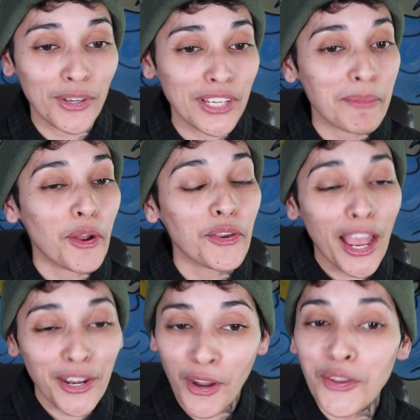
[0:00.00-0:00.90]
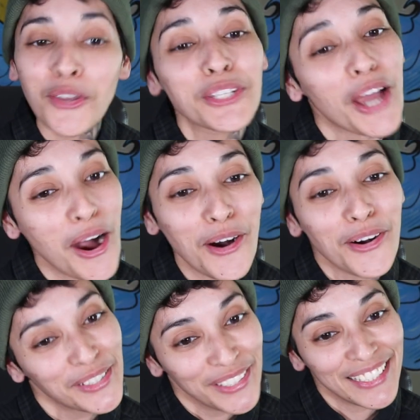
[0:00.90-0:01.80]
which I know you
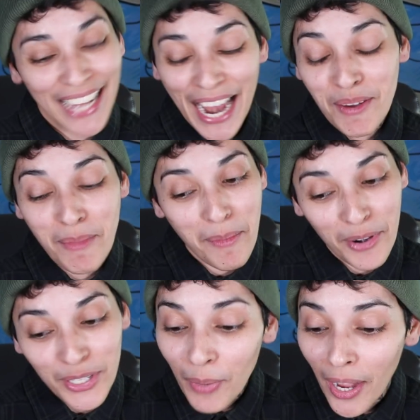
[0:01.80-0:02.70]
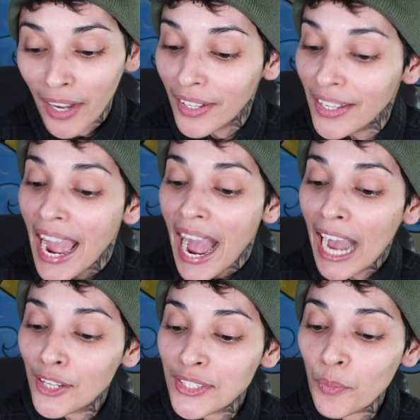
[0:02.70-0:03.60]
do, and I remember as well,
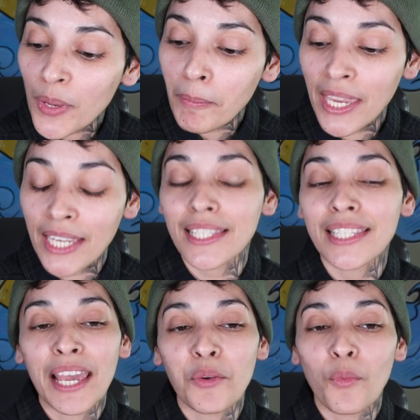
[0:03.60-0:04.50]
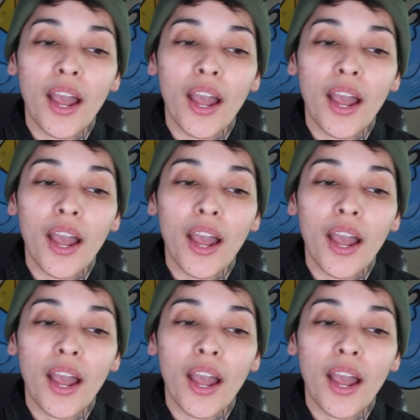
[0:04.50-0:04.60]
how did we meet and